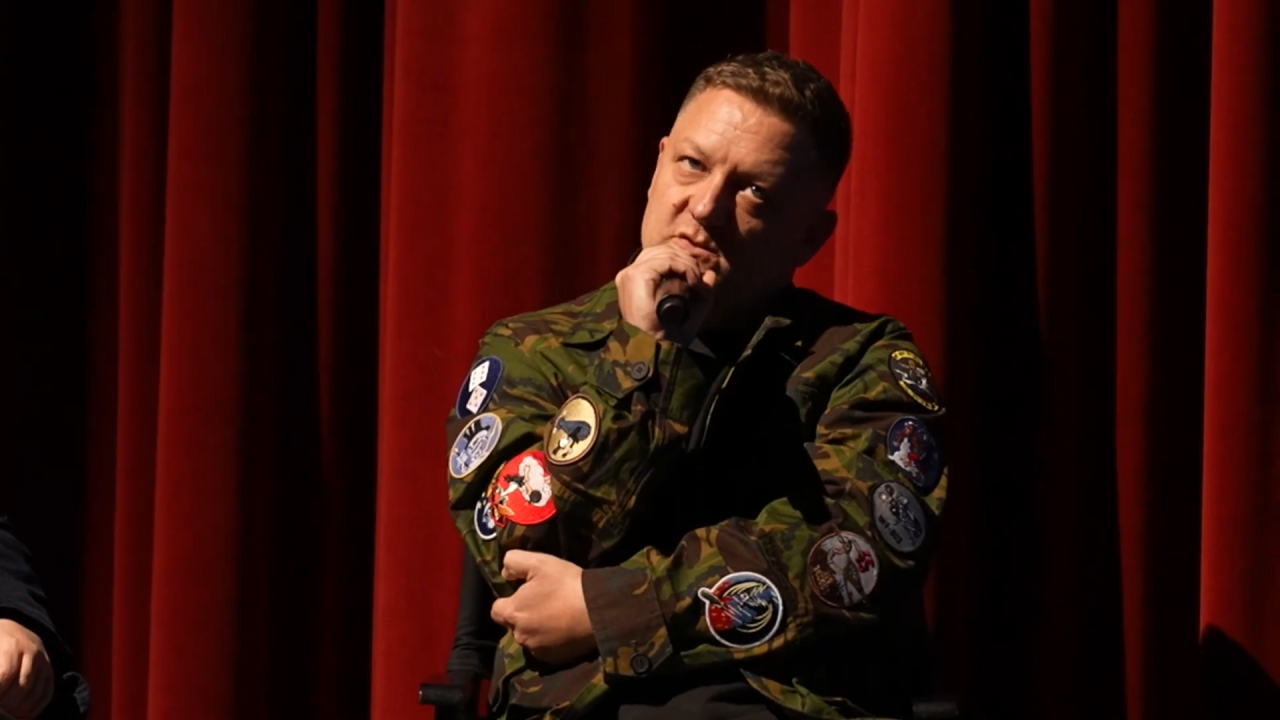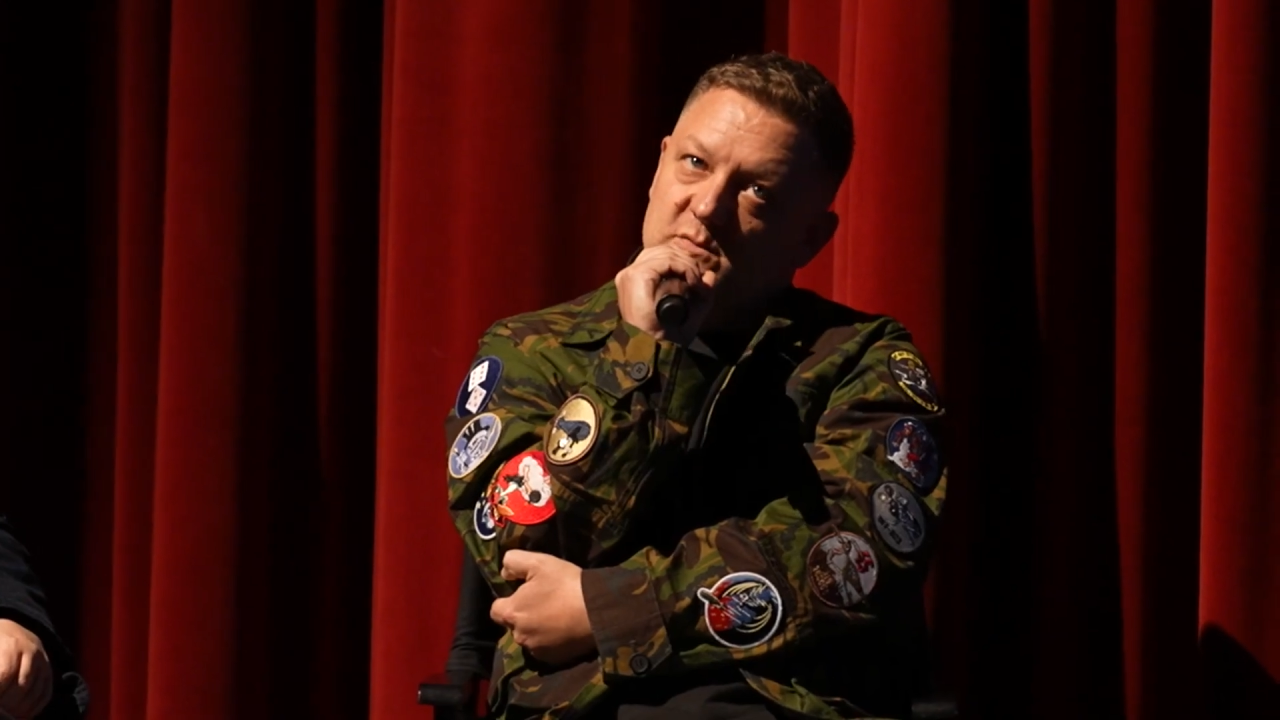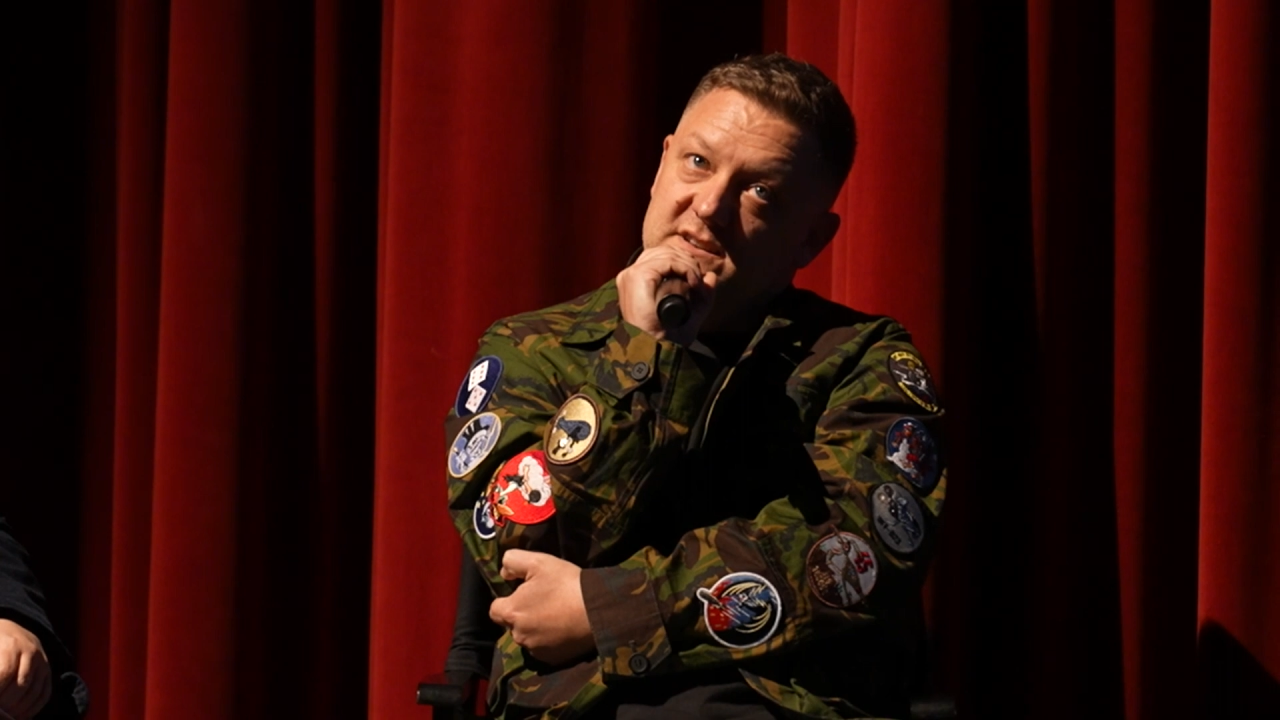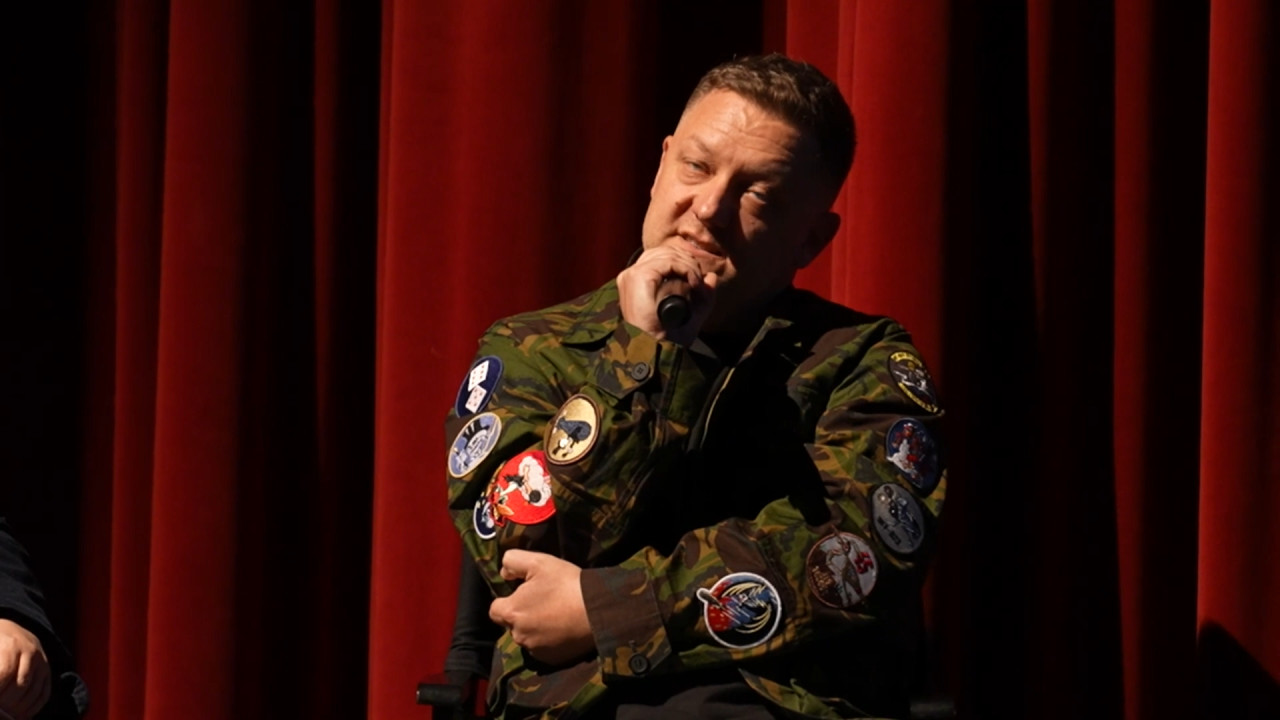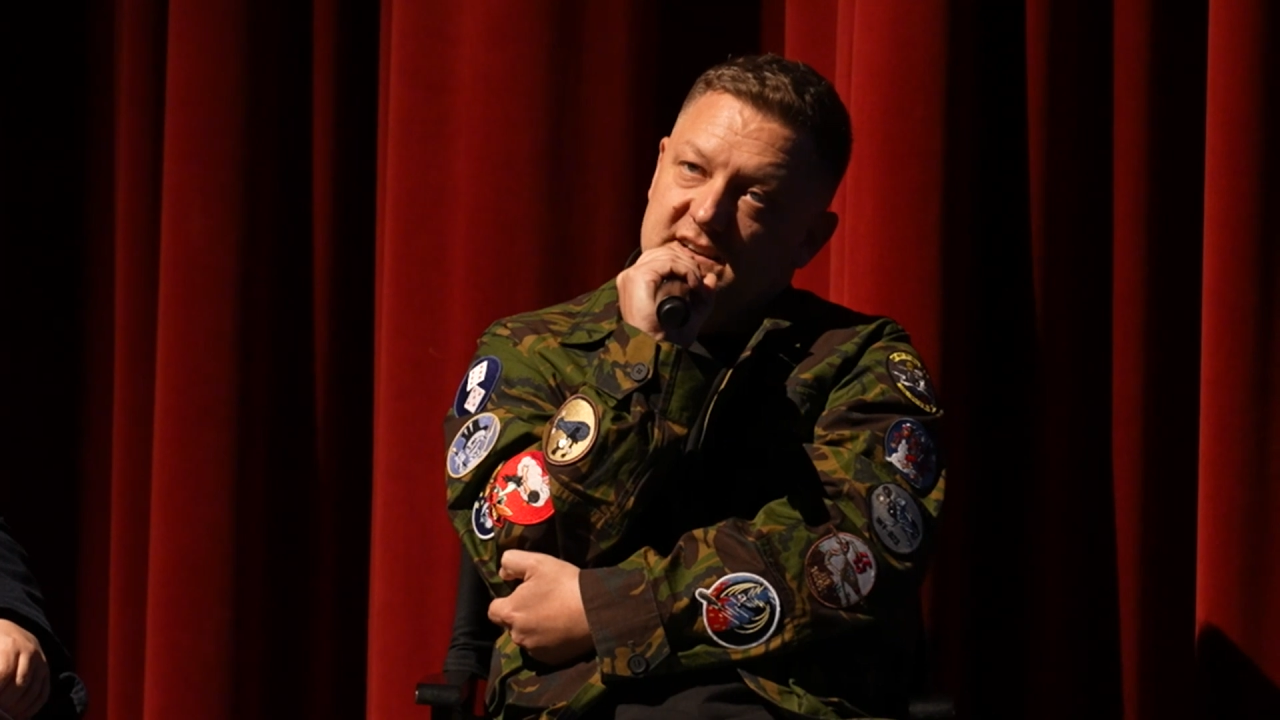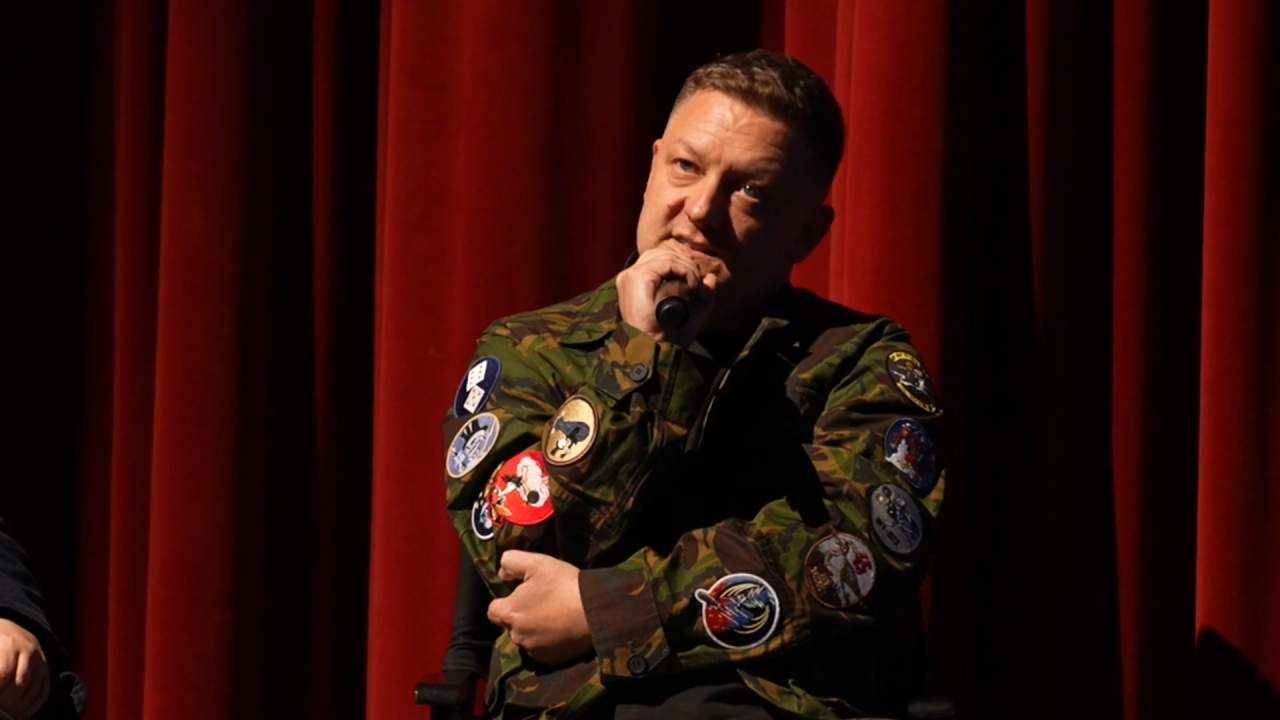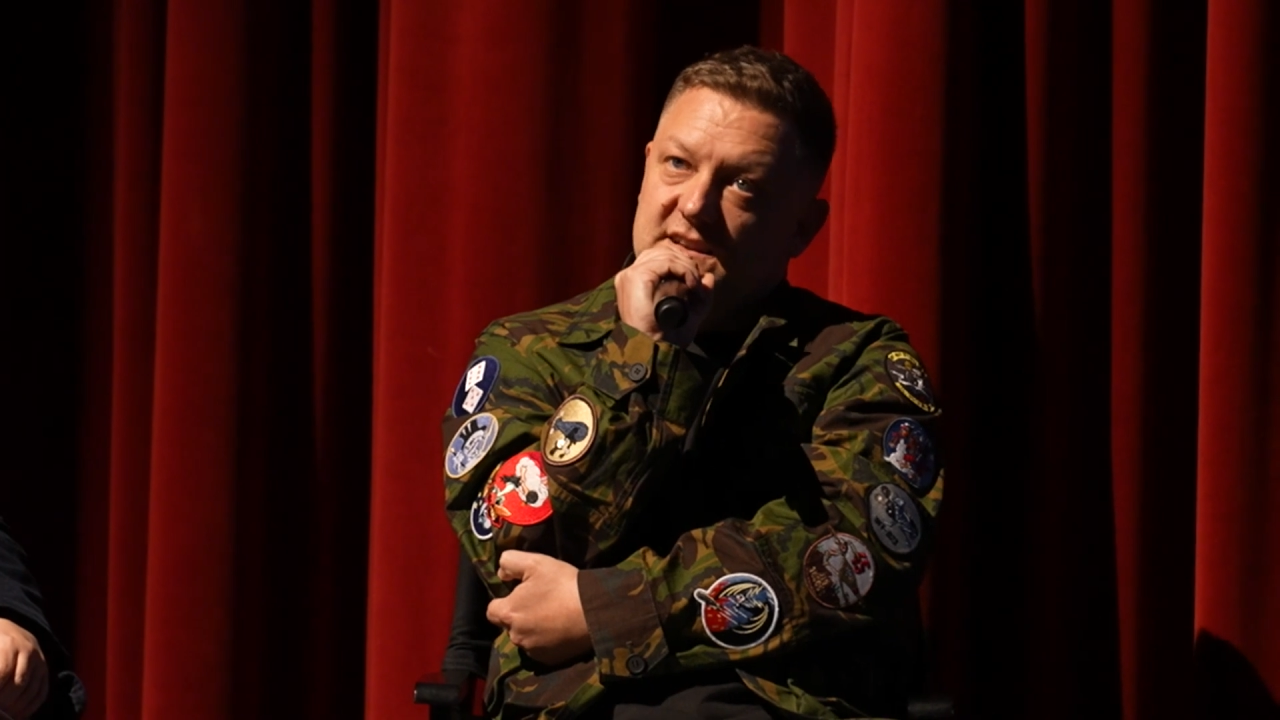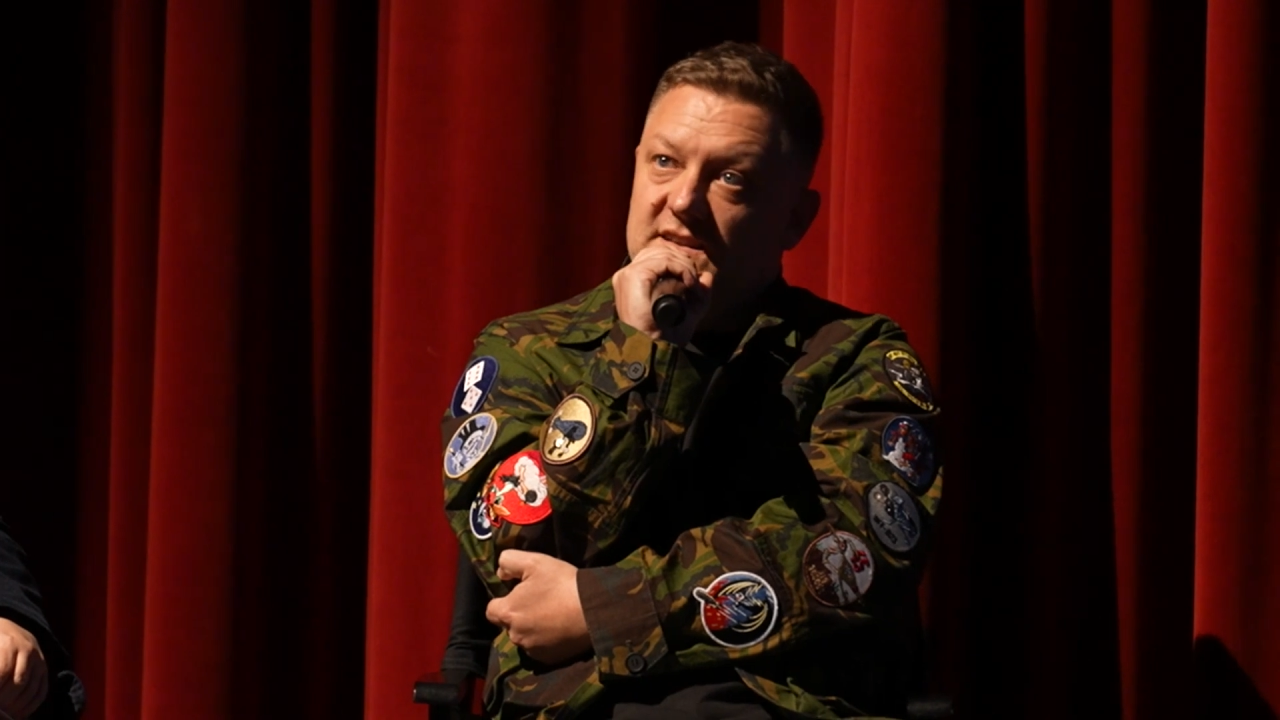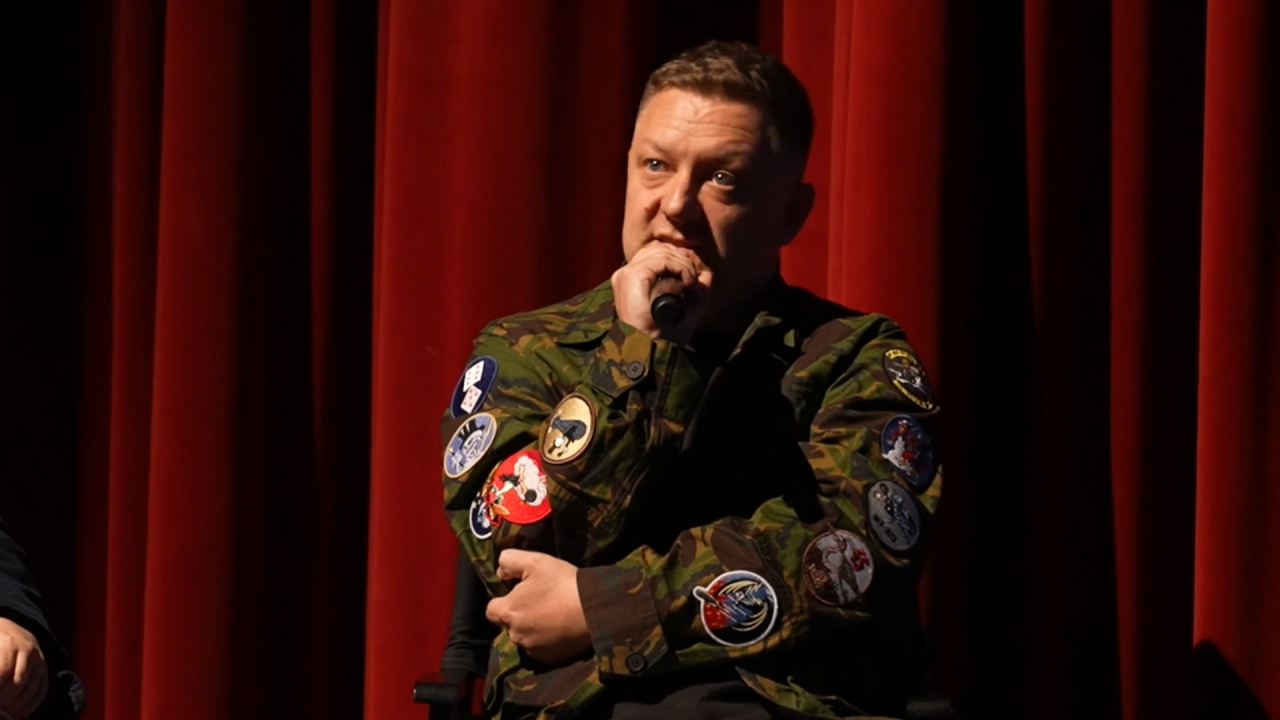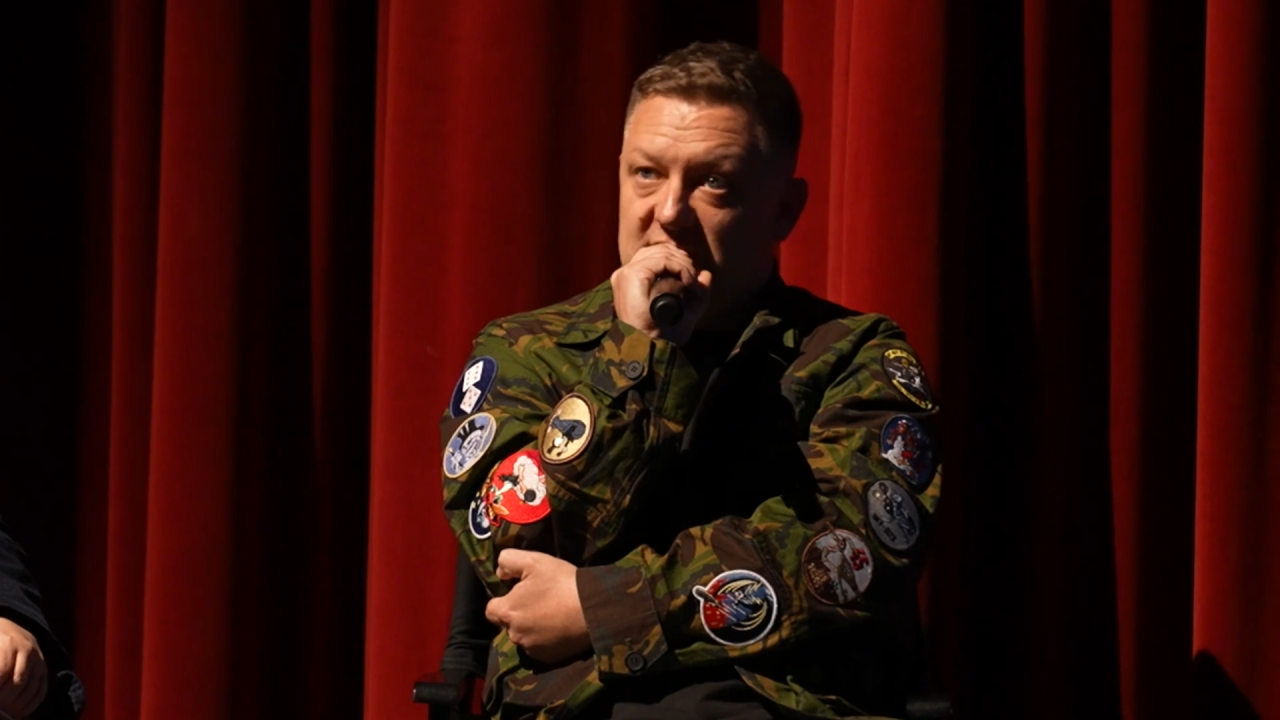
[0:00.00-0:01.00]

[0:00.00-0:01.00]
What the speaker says: 2016,